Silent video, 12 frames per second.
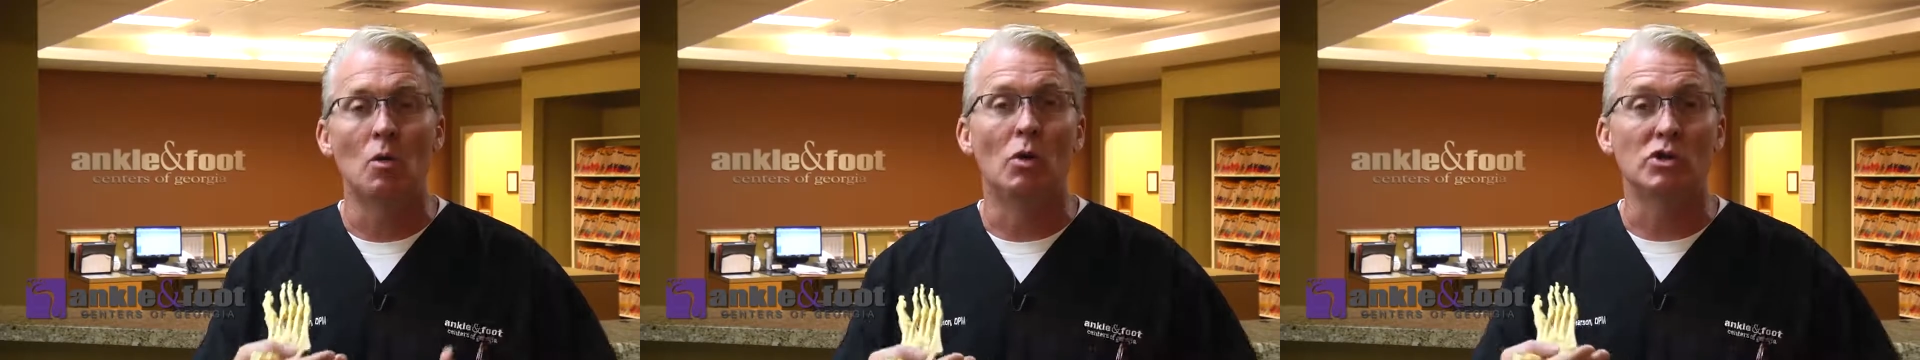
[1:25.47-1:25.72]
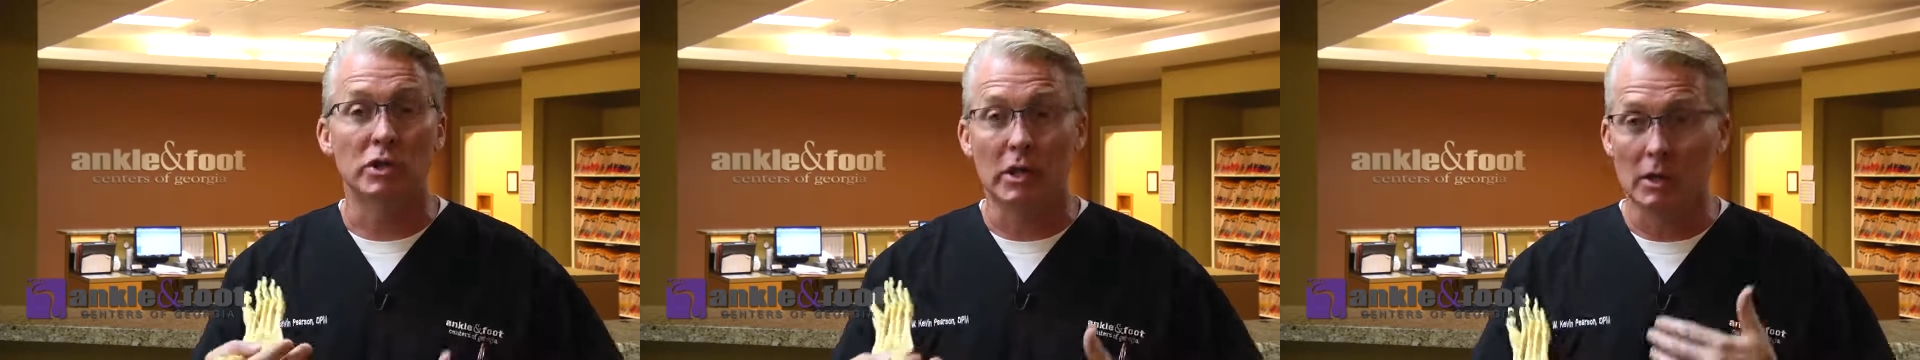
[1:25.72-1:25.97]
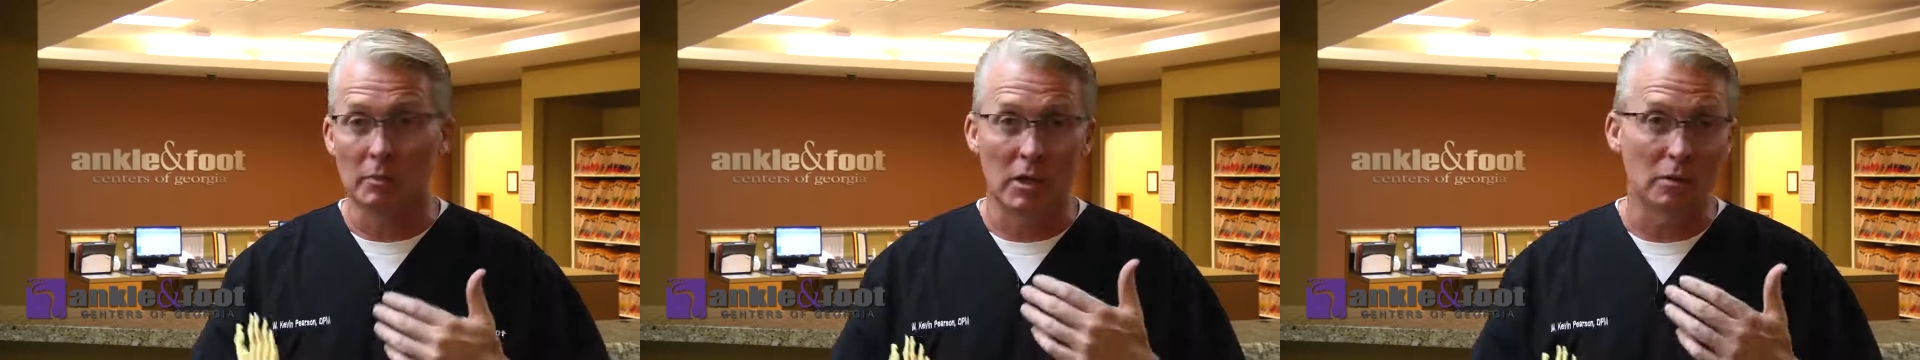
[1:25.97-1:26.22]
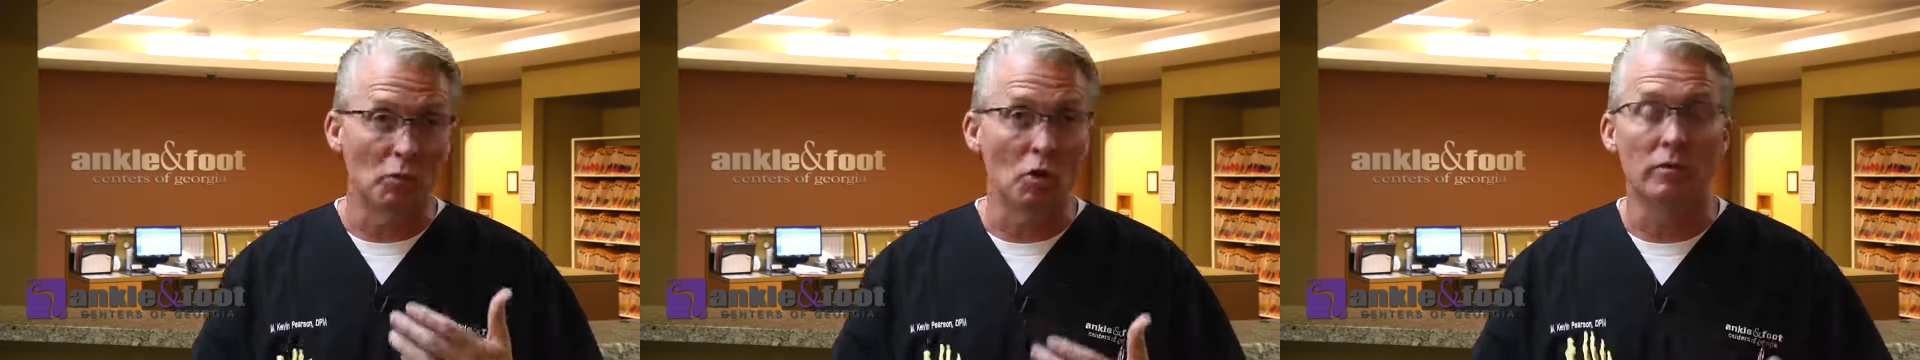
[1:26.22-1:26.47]
Once you get up and
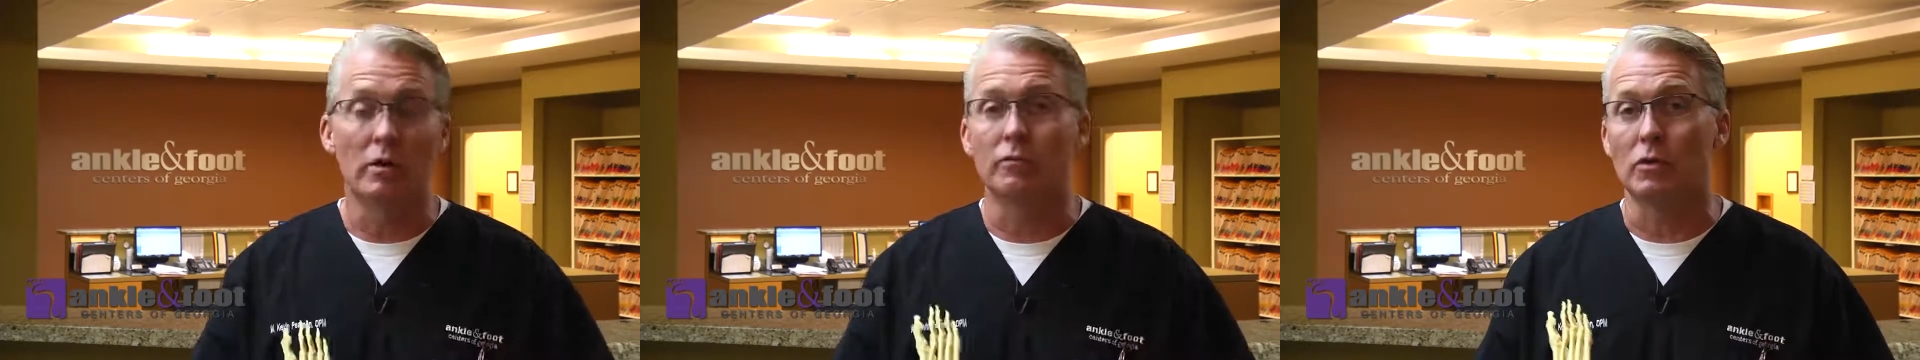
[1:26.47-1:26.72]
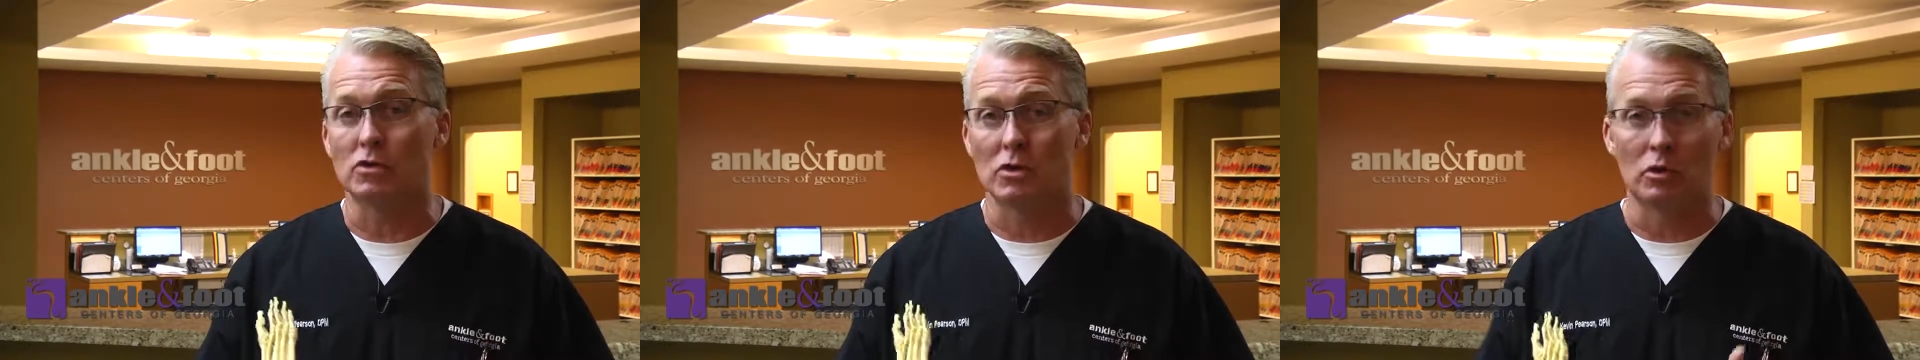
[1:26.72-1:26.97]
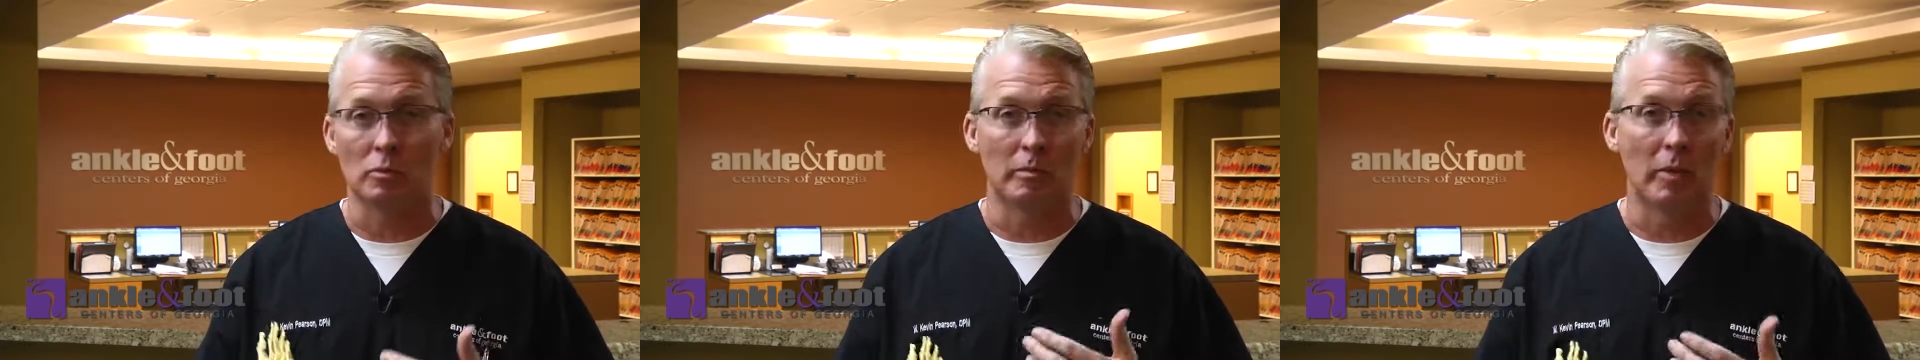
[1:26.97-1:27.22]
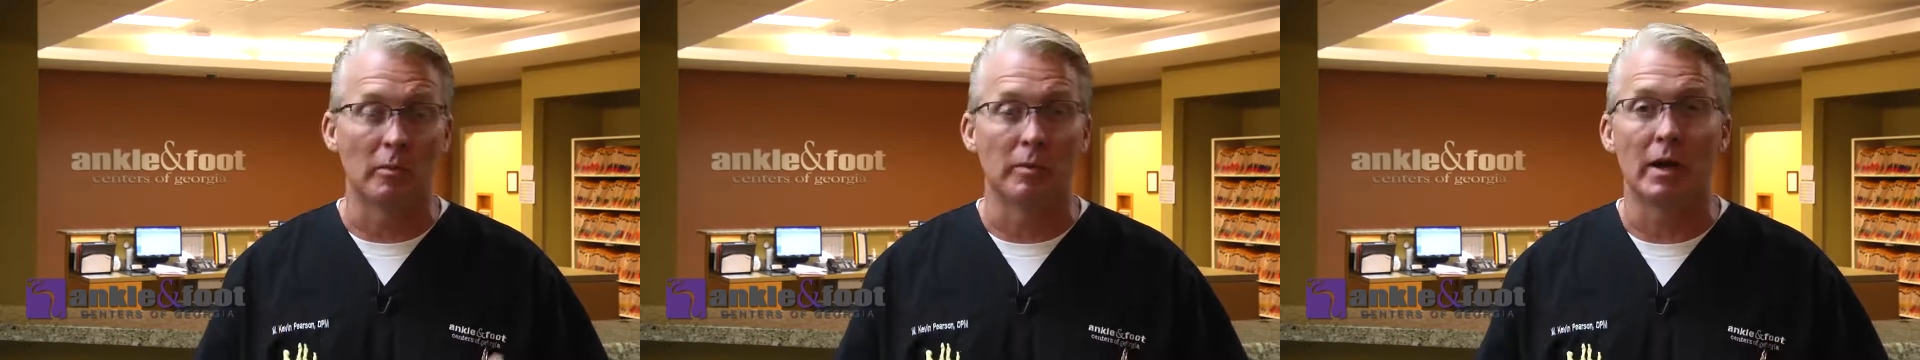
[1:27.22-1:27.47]
get moving, it feels a little
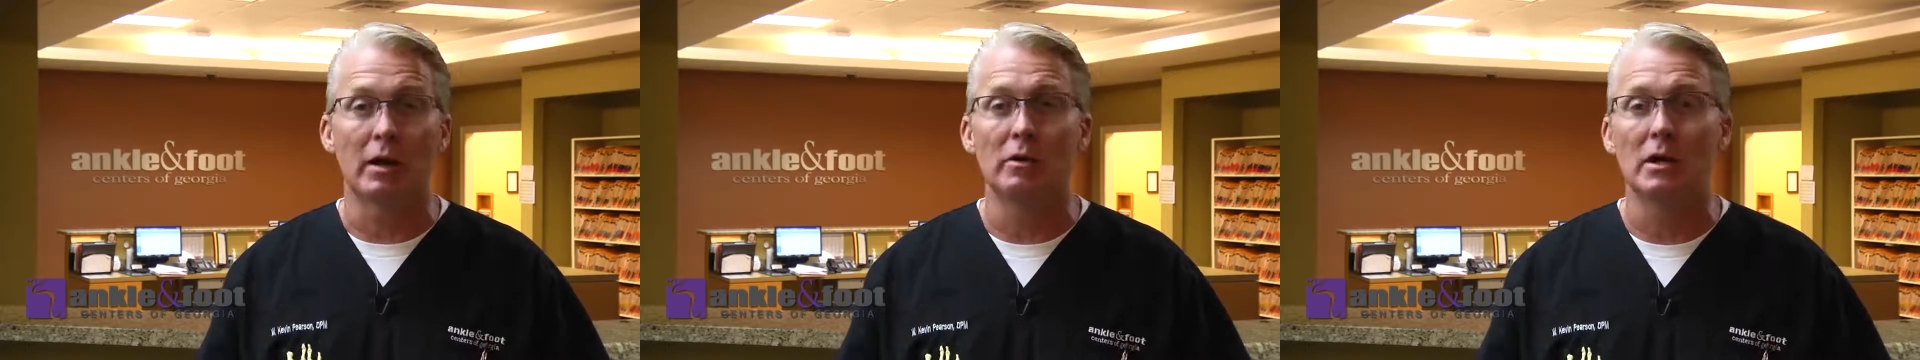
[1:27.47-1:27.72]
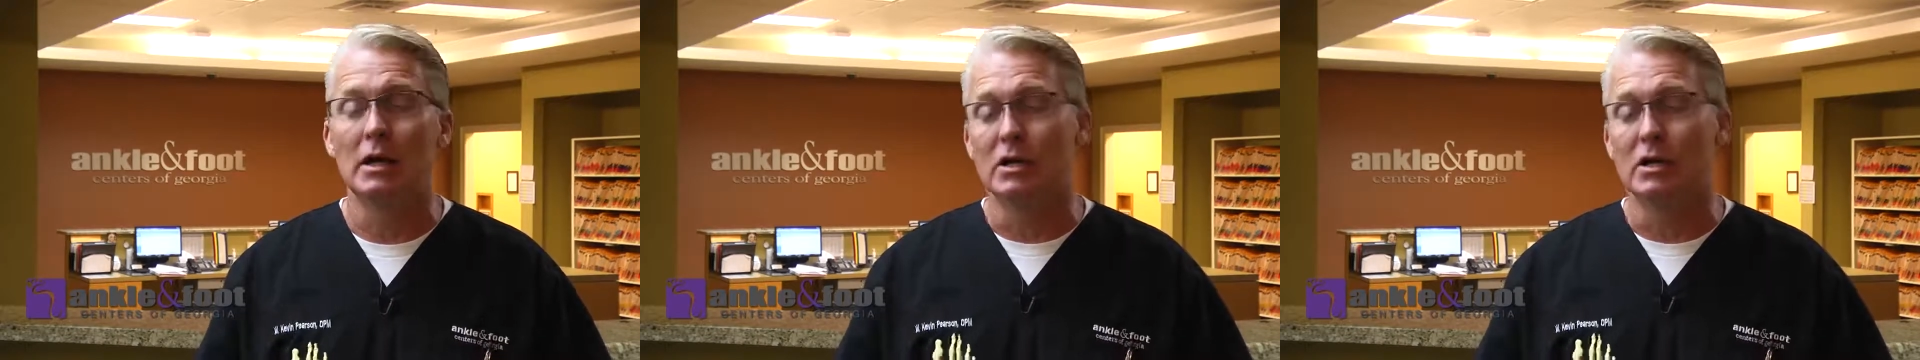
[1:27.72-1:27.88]
bit better.